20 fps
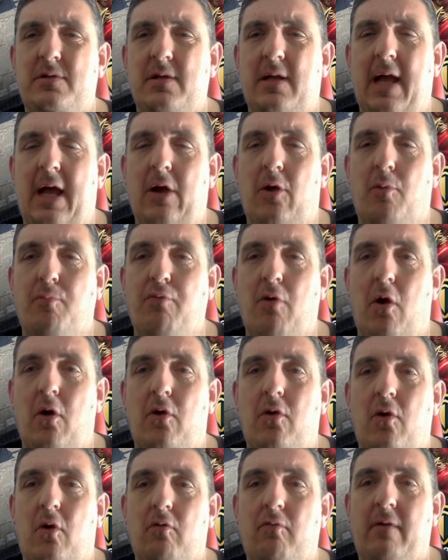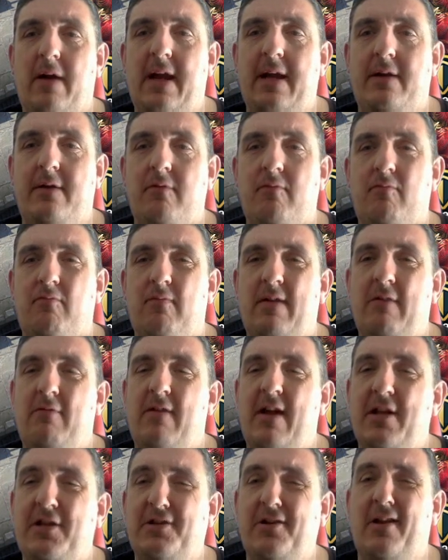guy called Bronco Raid
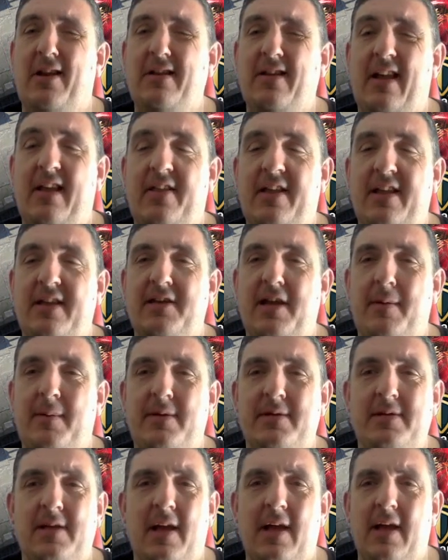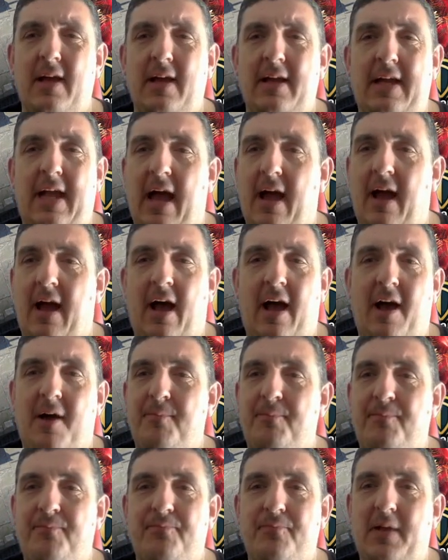Shot, I think his name is. Yeah.
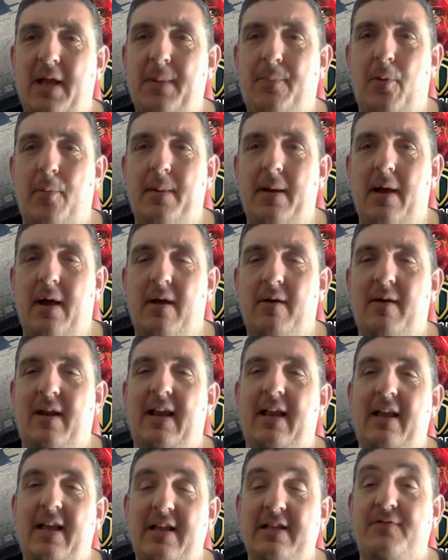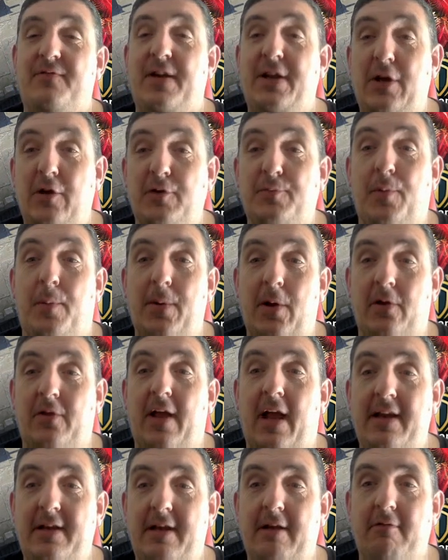He put me his videos put me on
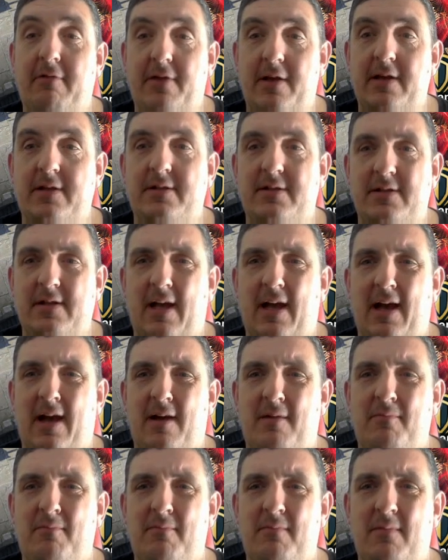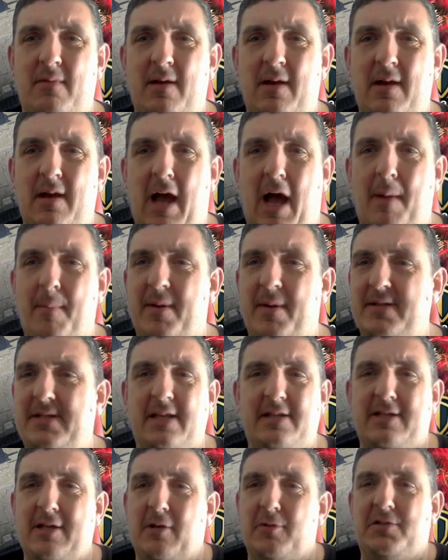the idea of this. I must say
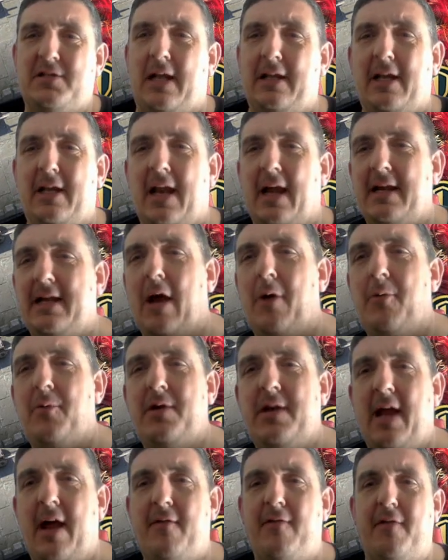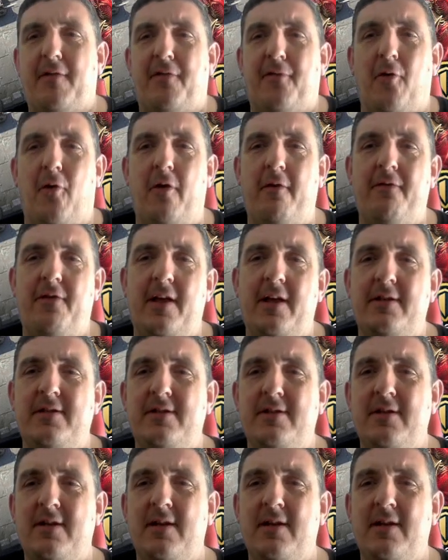it's an outstanding idea. I would never have thought of this.